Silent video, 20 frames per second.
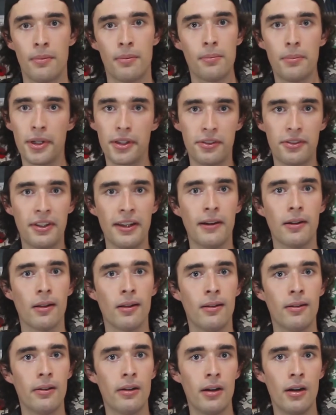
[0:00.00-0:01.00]
But
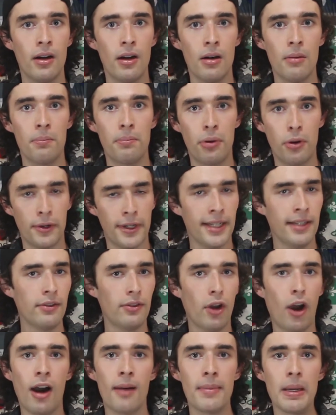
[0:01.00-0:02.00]
still, putting
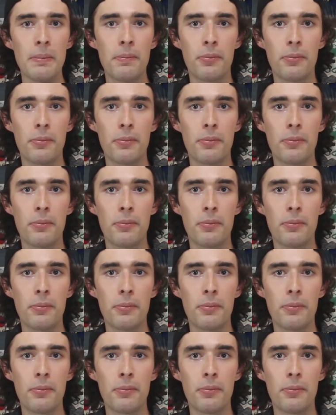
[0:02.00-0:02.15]
Tommy